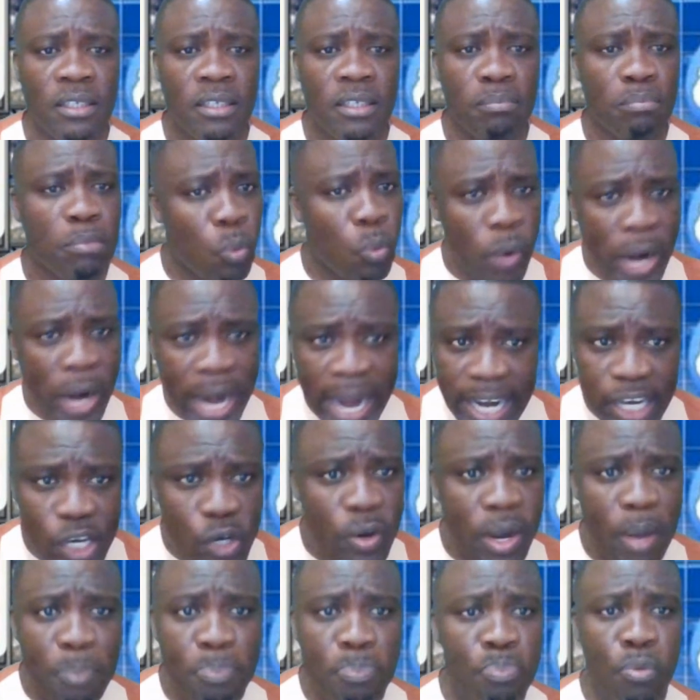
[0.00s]
But where
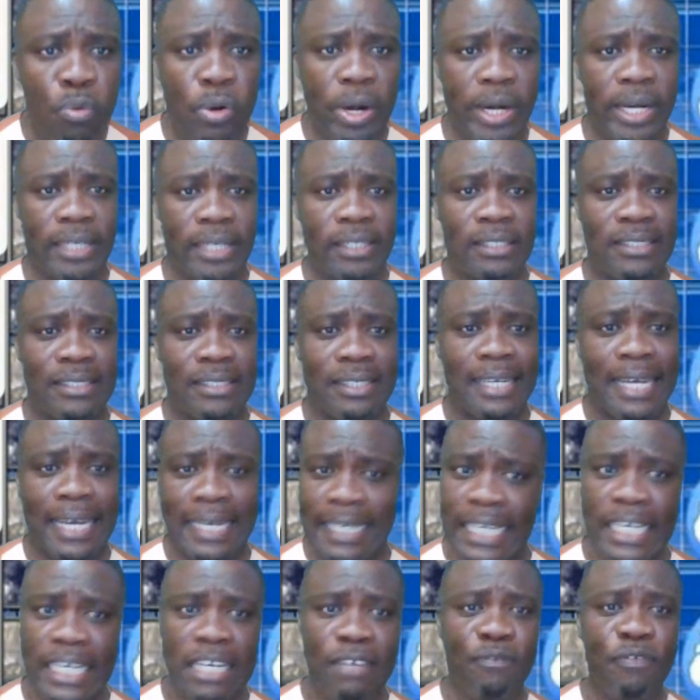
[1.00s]
you appoint
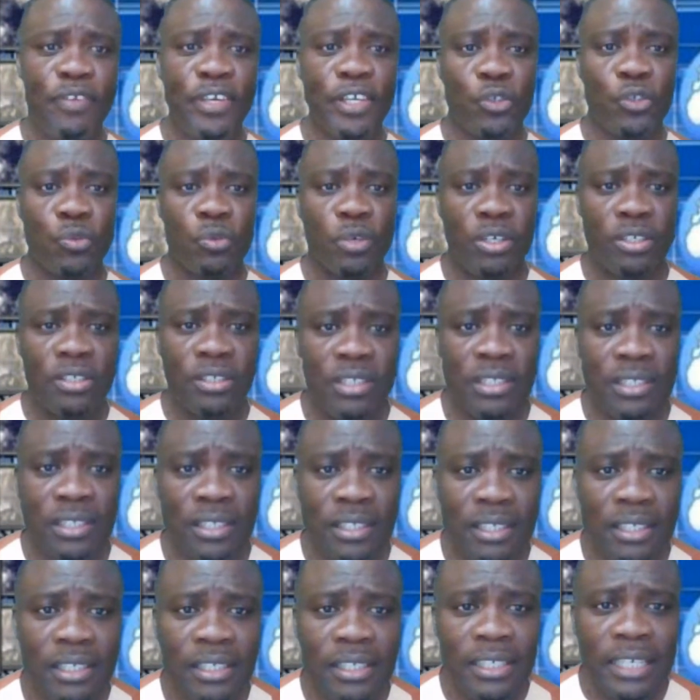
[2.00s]
an individual
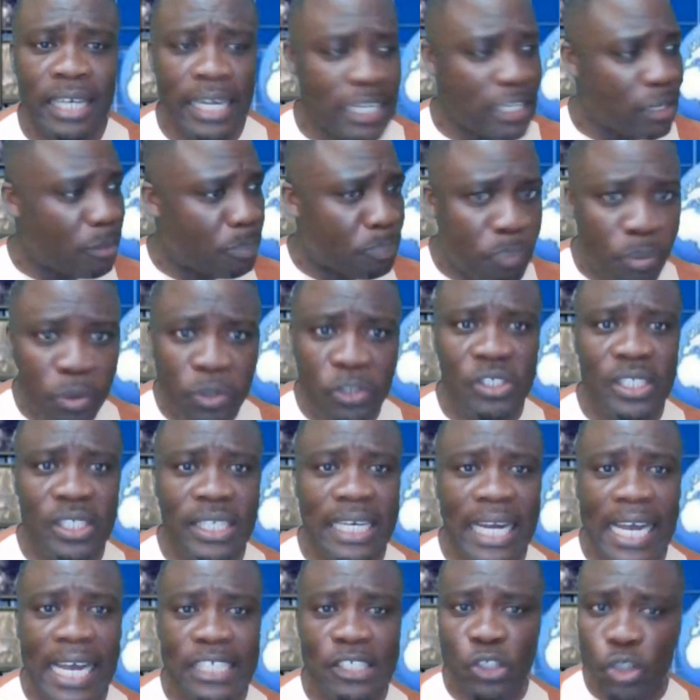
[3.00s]
and the
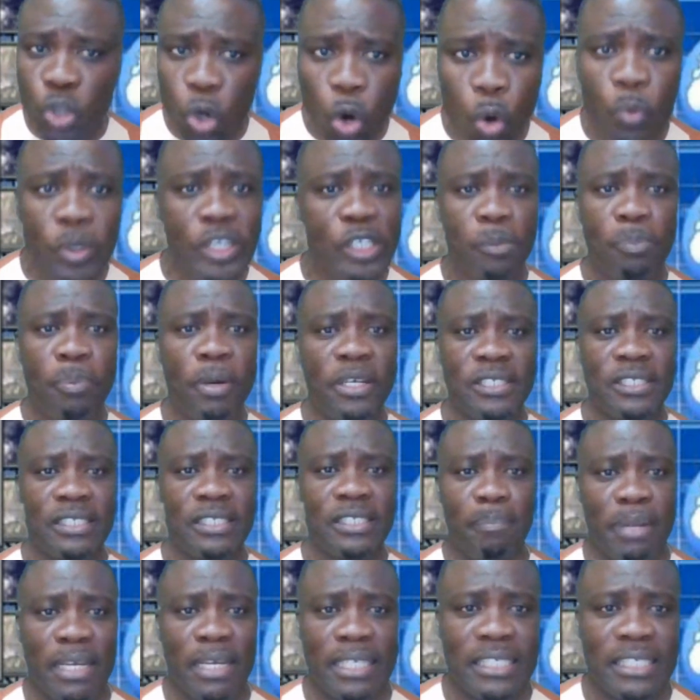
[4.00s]
person has no
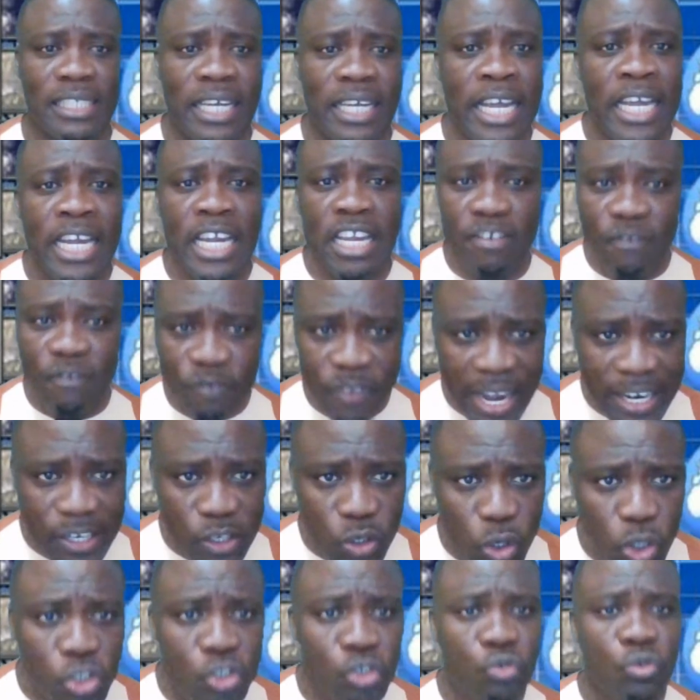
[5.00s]
responsibility, in fact,
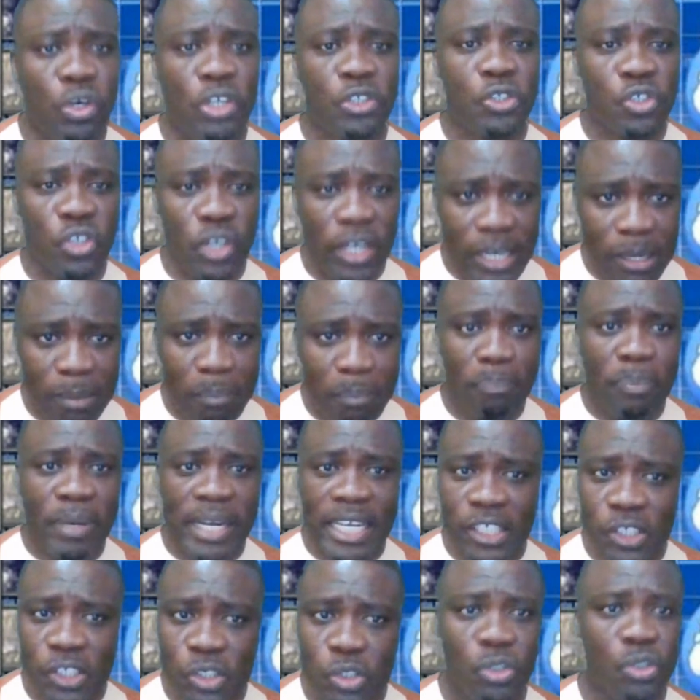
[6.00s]
no structure in
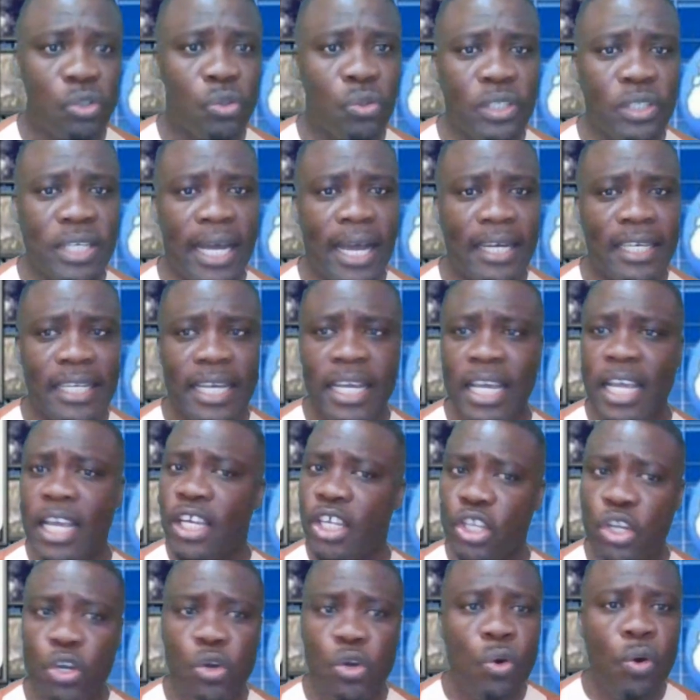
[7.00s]
place to do that,
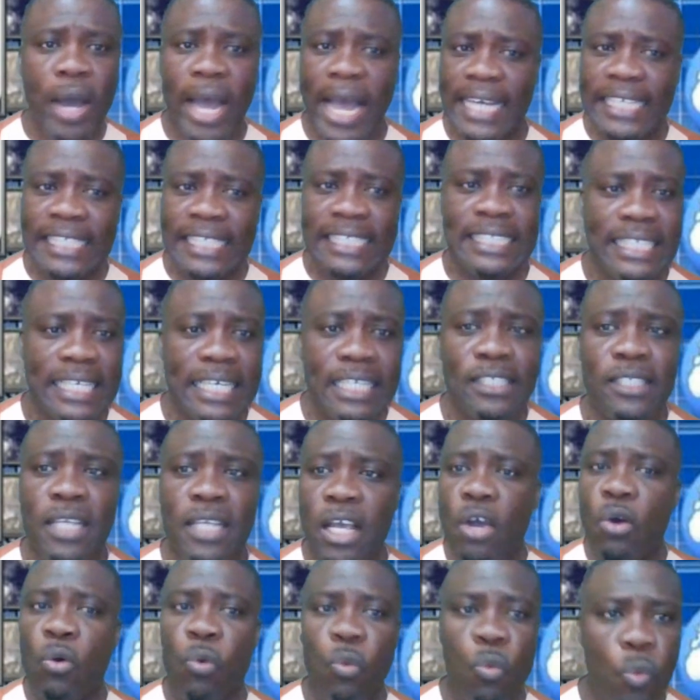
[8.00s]
you are
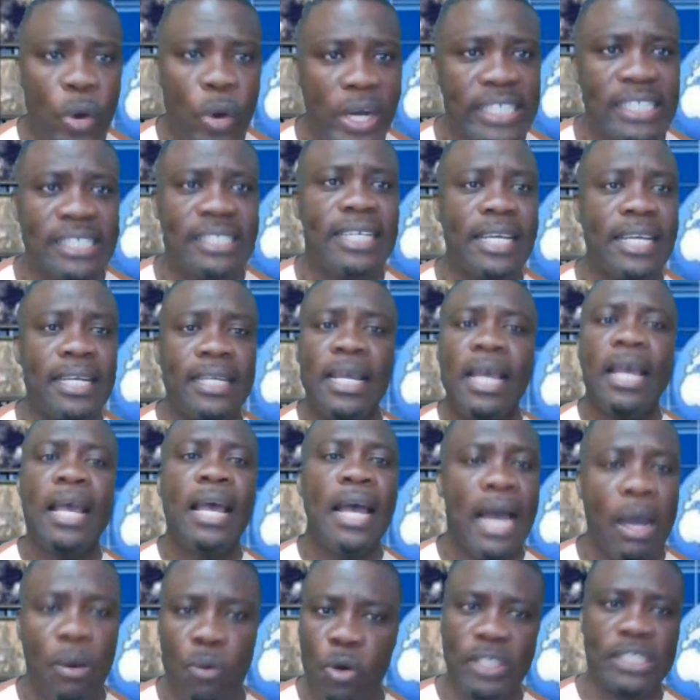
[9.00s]
just wasting
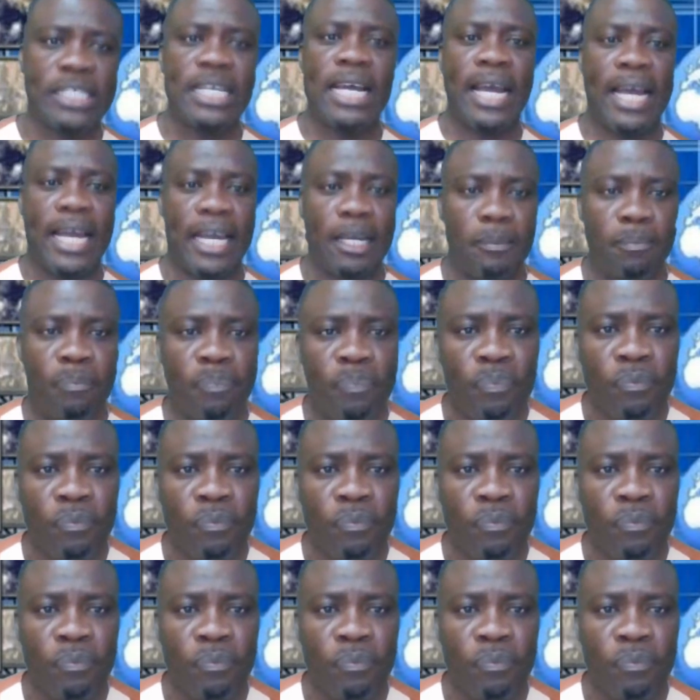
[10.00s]
our time.